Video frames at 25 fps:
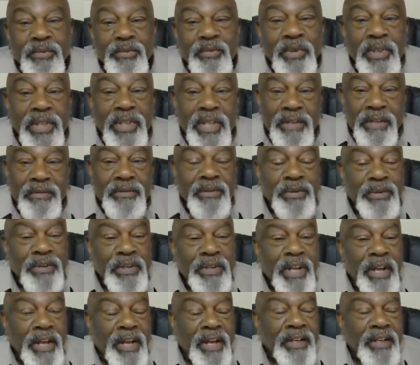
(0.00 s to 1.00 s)
believe it
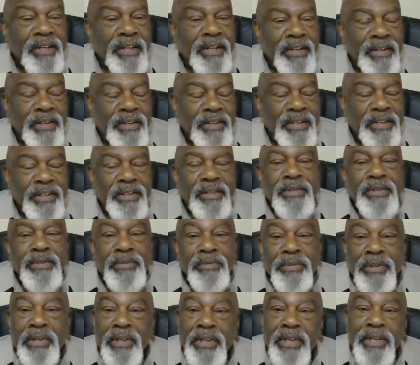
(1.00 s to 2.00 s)
or not,
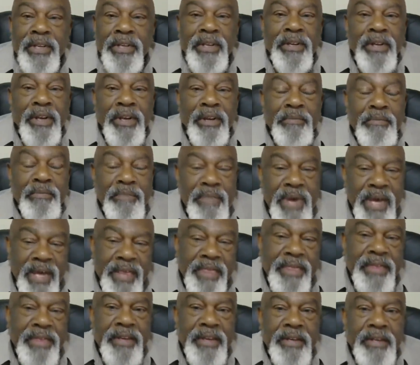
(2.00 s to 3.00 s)
there's really a
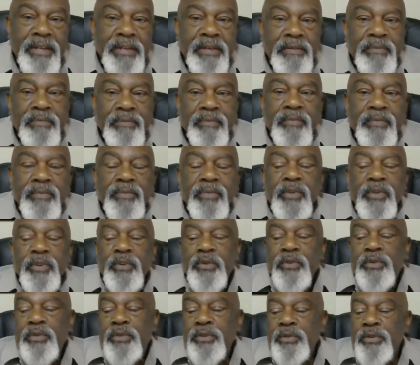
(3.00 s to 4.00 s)
method
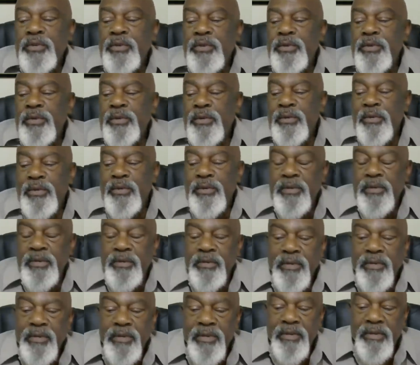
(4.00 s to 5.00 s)
to
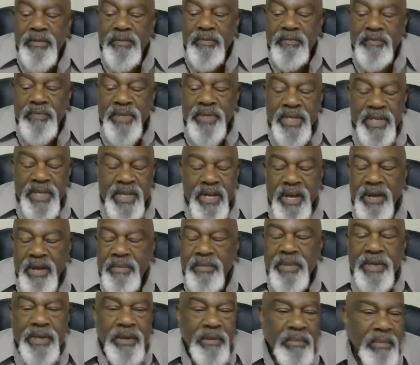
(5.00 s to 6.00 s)

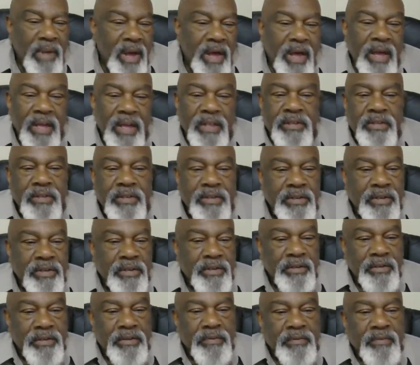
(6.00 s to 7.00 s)
becoming a
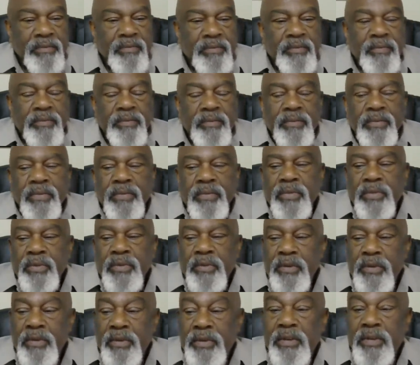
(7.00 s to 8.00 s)
monster.
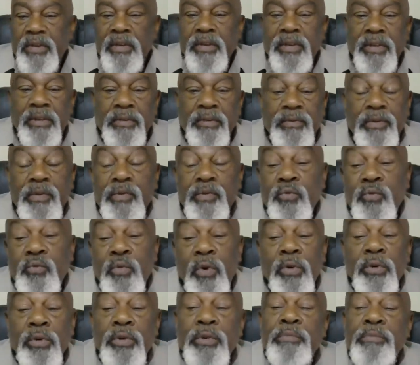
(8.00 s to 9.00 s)
And if you
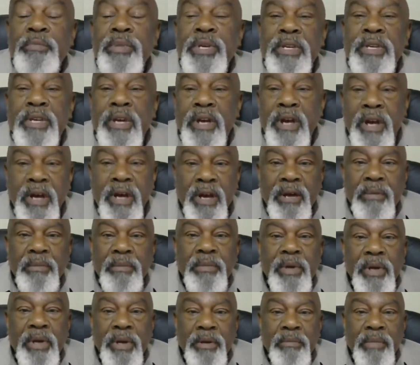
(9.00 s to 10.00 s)
want to
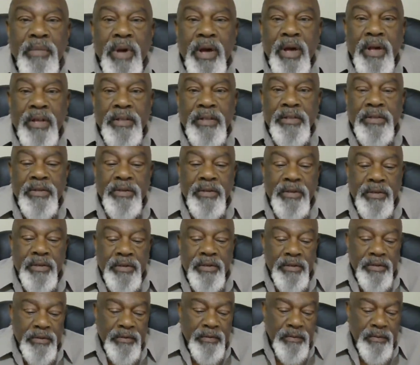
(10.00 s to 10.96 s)
become a monster,